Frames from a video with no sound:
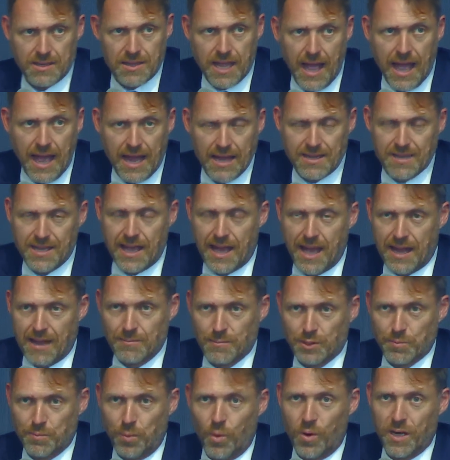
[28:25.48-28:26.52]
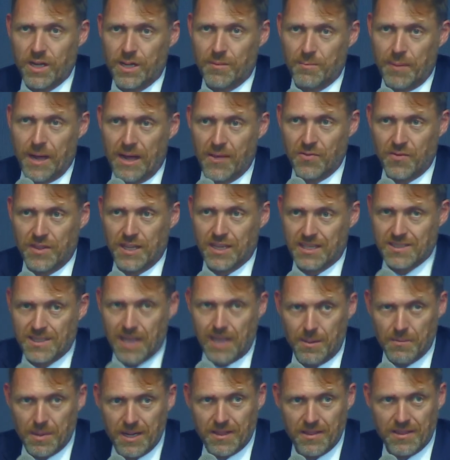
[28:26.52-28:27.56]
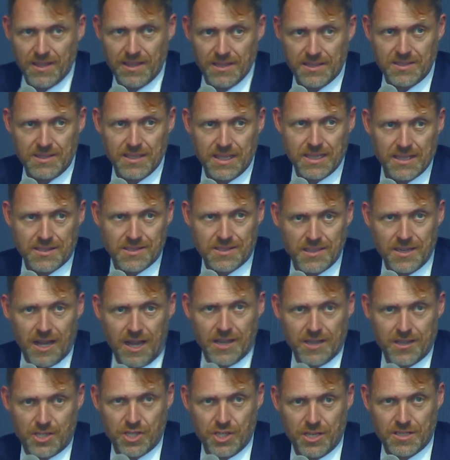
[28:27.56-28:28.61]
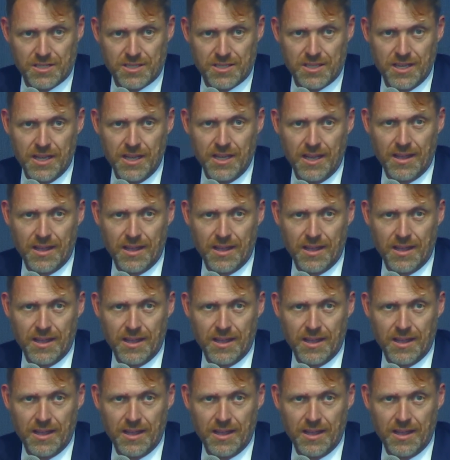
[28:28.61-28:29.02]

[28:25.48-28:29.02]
add to Adam's point about the excitement of this, it's not just